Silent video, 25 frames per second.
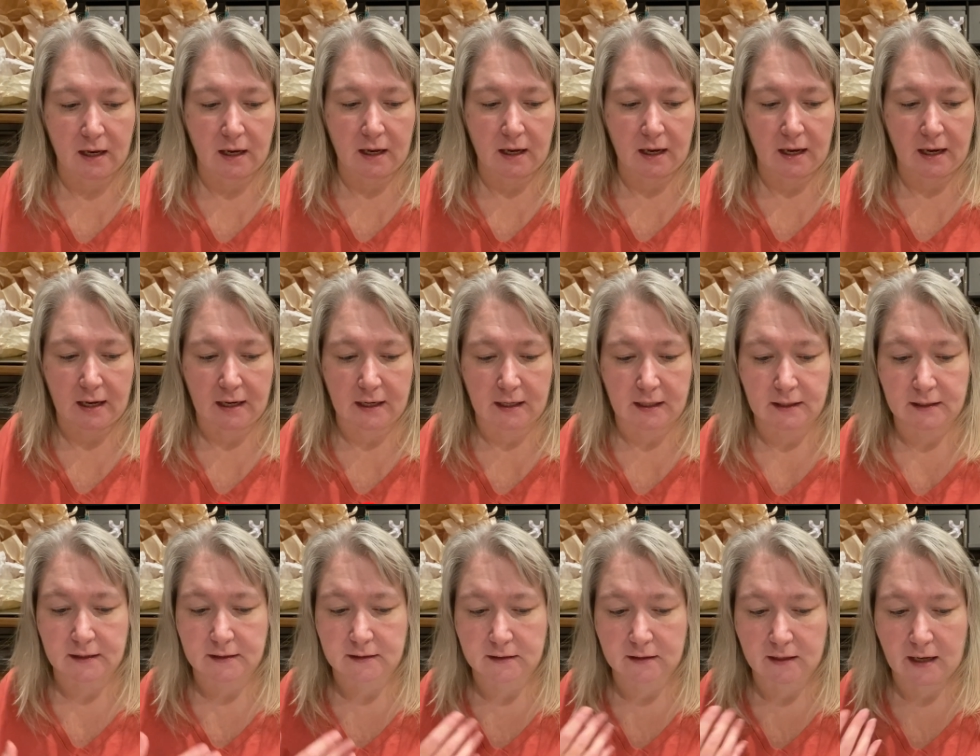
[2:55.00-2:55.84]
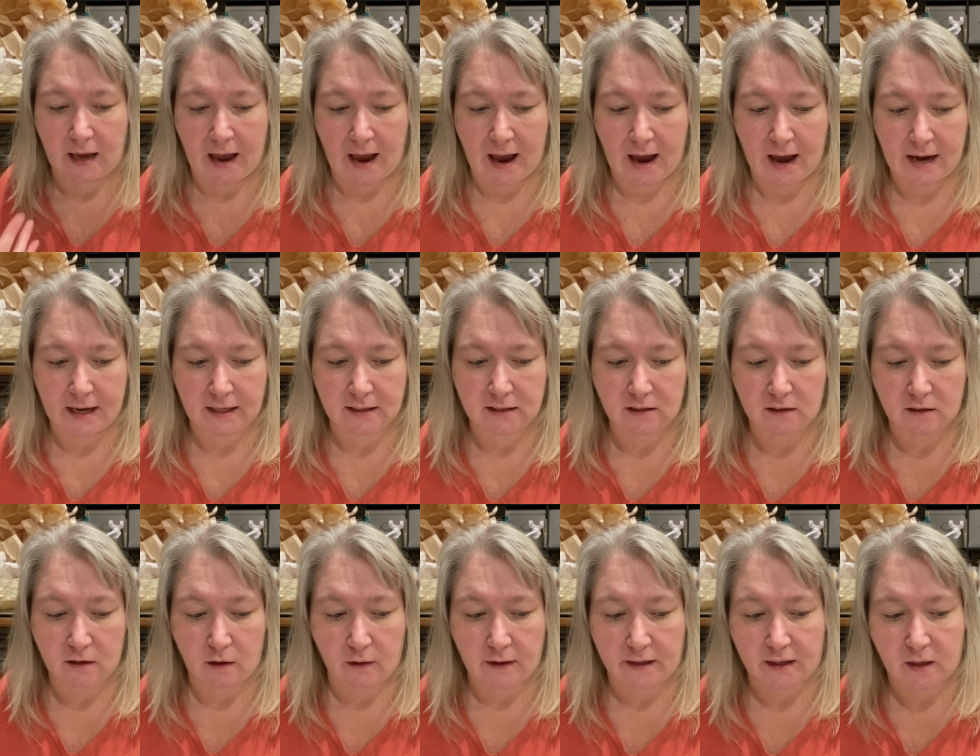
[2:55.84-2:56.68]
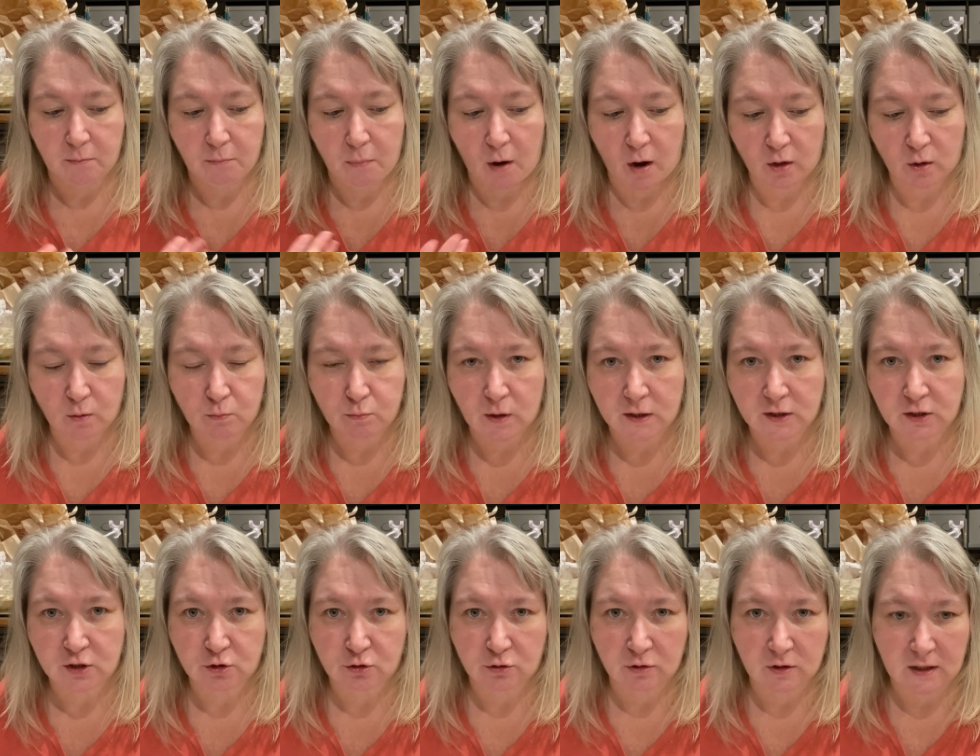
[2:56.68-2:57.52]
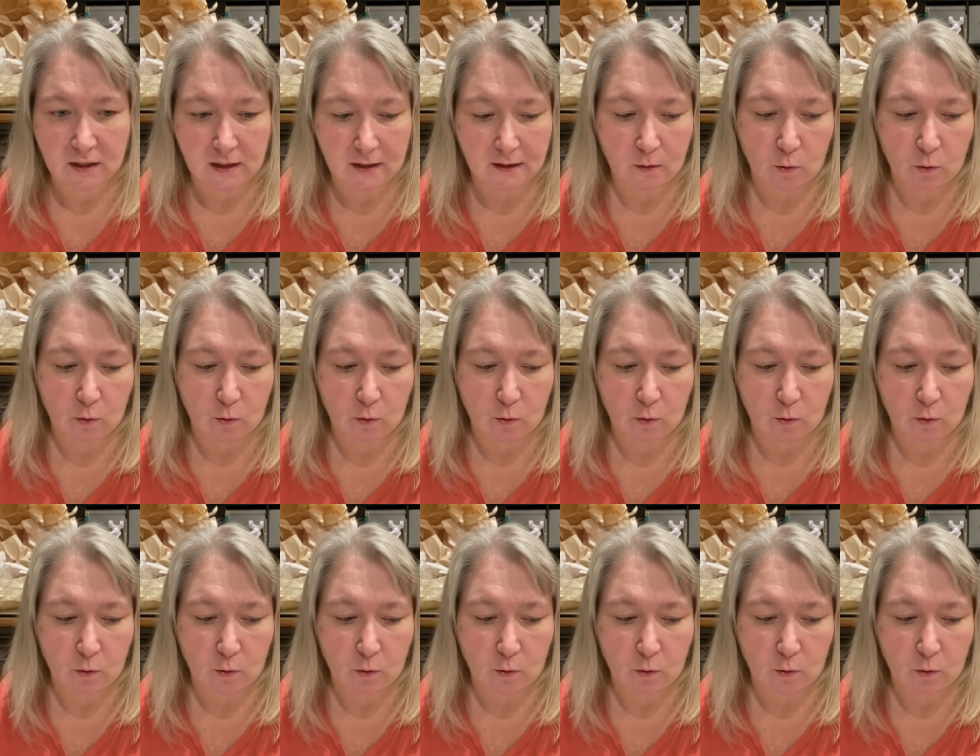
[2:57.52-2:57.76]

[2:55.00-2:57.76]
and add, you know, like a bottle brush tree,